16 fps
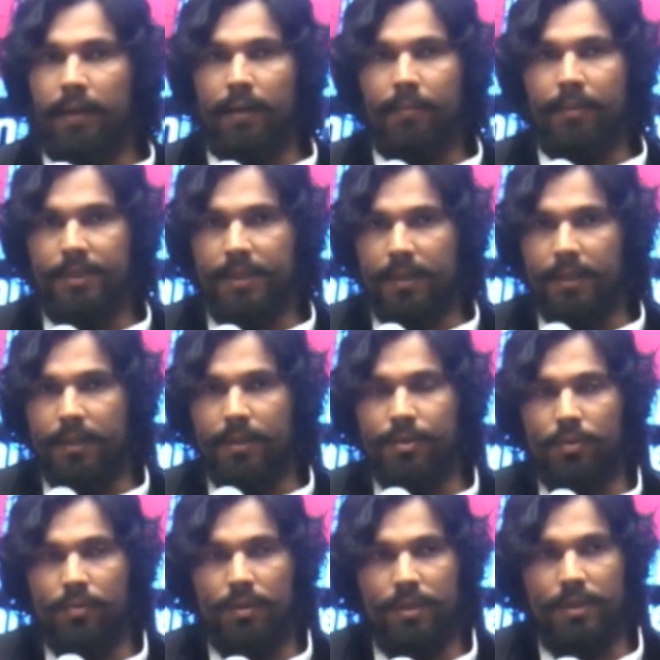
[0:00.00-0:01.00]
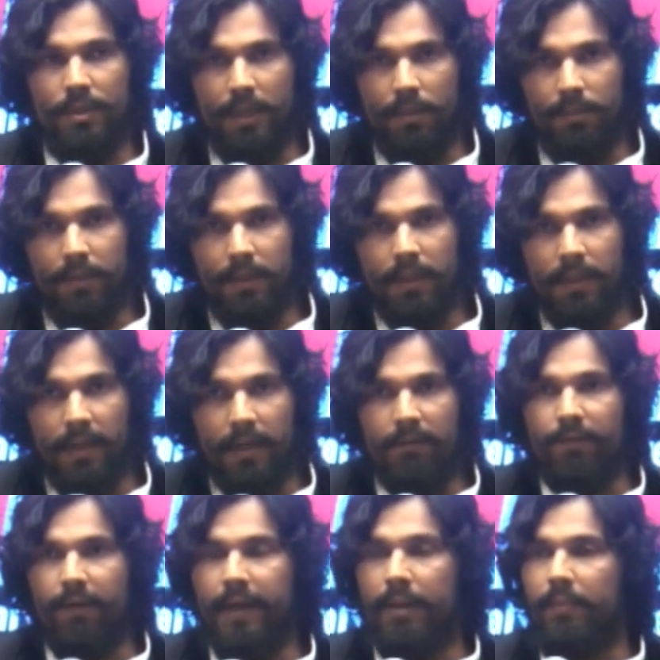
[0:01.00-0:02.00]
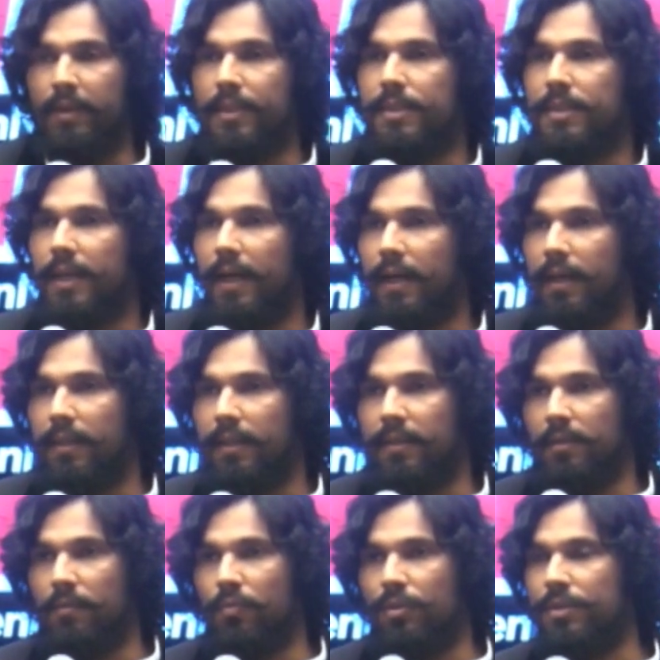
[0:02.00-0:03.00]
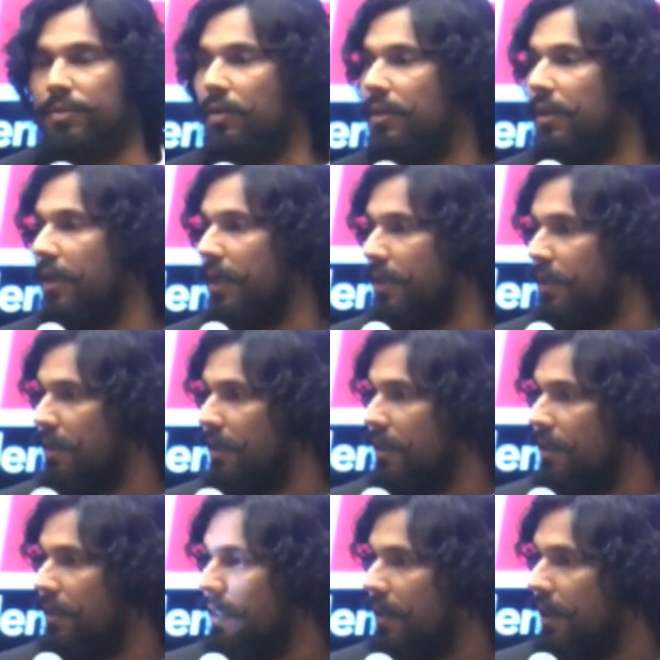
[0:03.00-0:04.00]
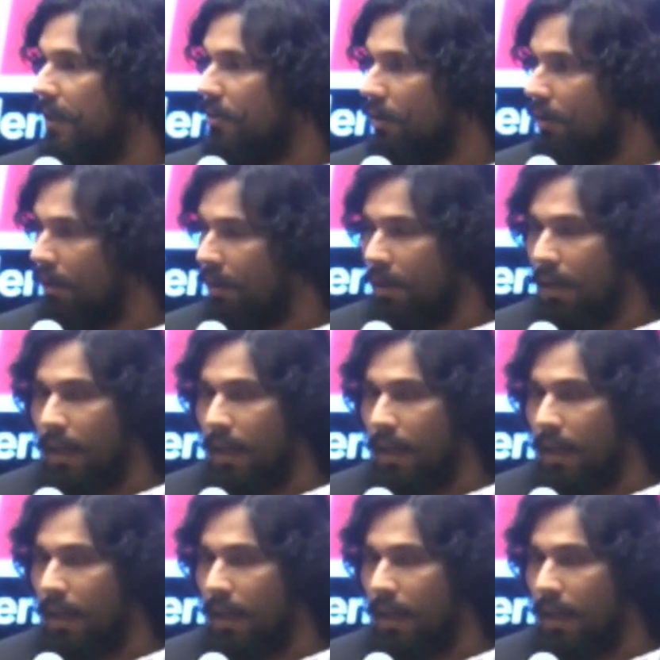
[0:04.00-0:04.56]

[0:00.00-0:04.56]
immediately issued a statement clarifying my stand that it was not directed at her at all,